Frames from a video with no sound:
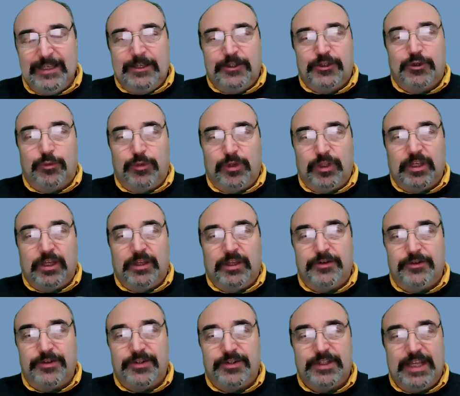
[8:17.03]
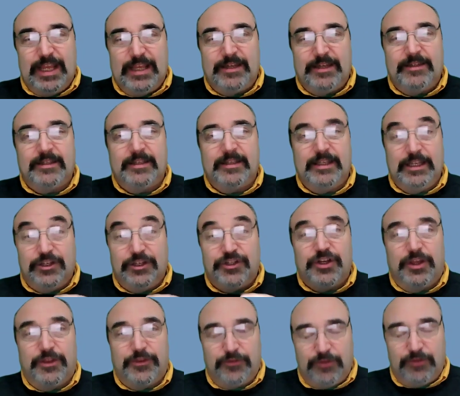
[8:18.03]
to really understand each
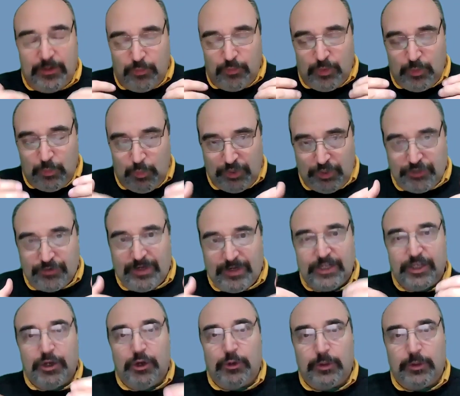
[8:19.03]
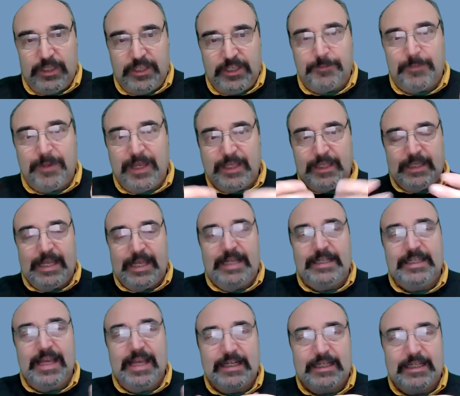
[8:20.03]
other and what your end goal is by
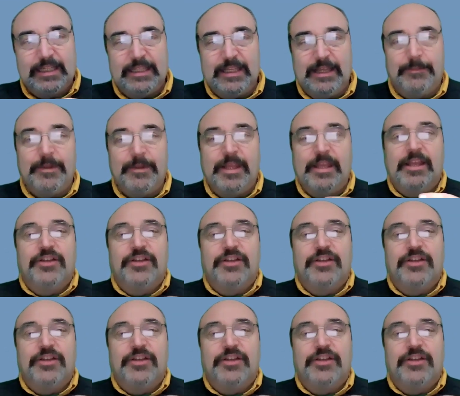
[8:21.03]
contacting them.